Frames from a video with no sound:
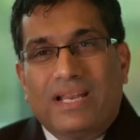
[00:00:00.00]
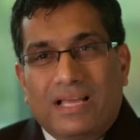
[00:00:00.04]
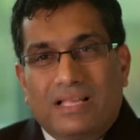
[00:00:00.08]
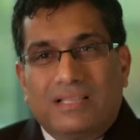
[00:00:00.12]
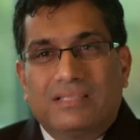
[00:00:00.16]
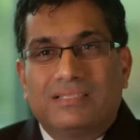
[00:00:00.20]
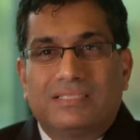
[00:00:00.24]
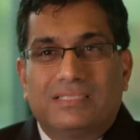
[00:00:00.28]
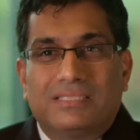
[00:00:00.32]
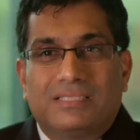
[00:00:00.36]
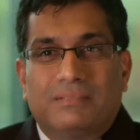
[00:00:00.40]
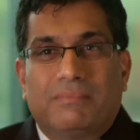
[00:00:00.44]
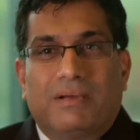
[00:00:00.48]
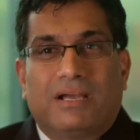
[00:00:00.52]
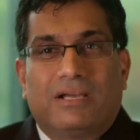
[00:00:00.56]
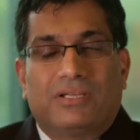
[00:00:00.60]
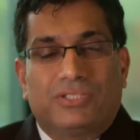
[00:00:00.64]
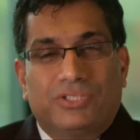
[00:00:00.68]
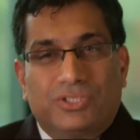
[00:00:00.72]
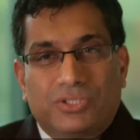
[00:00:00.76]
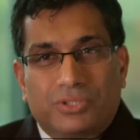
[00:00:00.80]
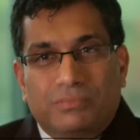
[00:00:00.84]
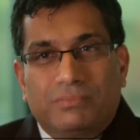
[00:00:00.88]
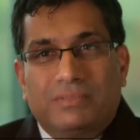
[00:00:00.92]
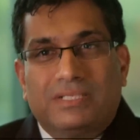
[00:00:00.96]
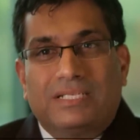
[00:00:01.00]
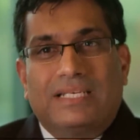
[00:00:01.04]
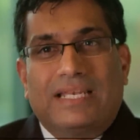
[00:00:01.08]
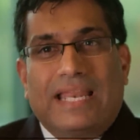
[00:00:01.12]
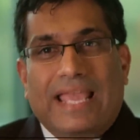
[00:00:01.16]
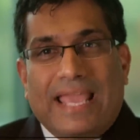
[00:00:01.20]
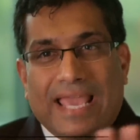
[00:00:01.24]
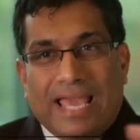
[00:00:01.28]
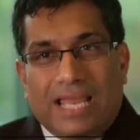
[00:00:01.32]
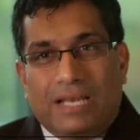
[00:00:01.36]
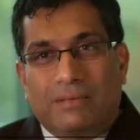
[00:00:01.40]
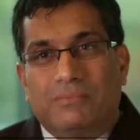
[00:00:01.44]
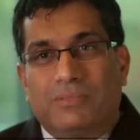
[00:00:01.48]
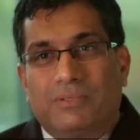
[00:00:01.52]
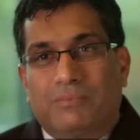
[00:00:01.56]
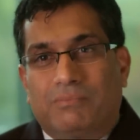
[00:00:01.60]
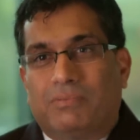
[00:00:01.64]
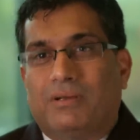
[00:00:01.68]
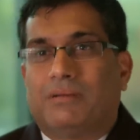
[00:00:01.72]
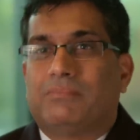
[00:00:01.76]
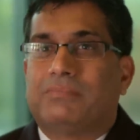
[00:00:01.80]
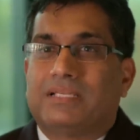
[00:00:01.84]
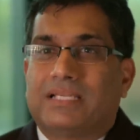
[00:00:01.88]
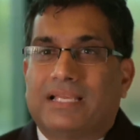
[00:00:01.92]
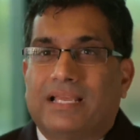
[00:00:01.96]
Health is about human and animal
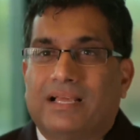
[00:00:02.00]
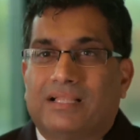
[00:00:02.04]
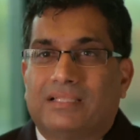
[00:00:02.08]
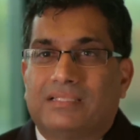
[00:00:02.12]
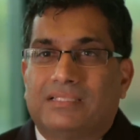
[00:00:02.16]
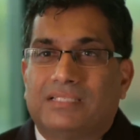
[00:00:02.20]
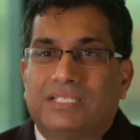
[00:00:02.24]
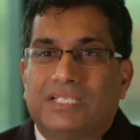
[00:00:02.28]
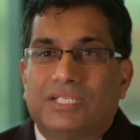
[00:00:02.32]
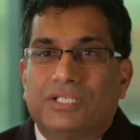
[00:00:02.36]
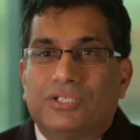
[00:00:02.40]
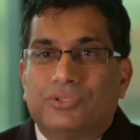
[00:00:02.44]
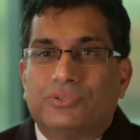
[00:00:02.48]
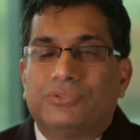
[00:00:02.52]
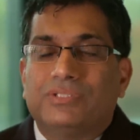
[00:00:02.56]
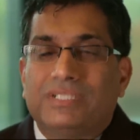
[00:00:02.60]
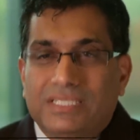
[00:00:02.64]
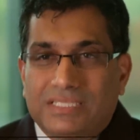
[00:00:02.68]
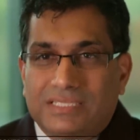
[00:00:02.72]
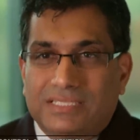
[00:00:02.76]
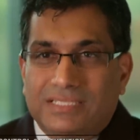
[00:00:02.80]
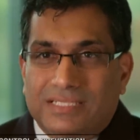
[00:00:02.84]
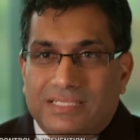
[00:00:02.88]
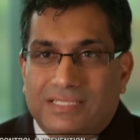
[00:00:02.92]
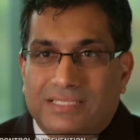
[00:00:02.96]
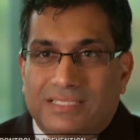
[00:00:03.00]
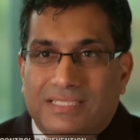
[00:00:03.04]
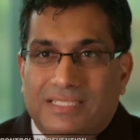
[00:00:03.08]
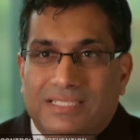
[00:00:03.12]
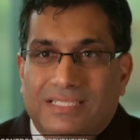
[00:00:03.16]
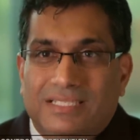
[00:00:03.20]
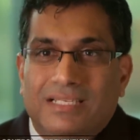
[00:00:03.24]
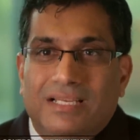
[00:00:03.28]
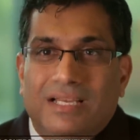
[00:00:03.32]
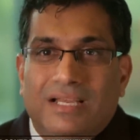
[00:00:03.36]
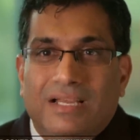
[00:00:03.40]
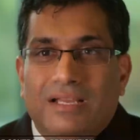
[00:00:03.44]
public health, and increasingly